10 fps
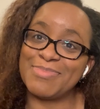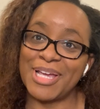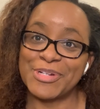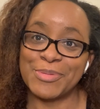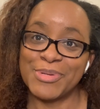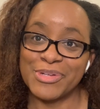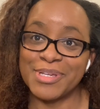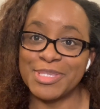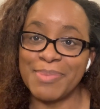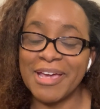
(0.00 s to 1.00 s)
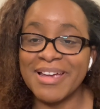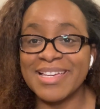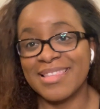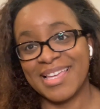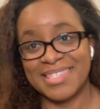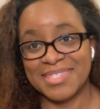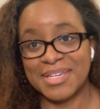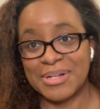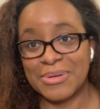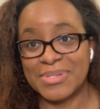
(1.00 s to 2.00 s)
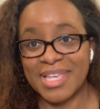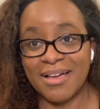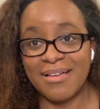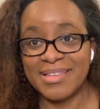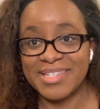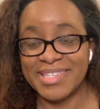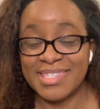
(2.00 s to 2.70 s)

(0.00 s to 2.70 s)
Dr. Patrice Berry, licensed clinical psychologist,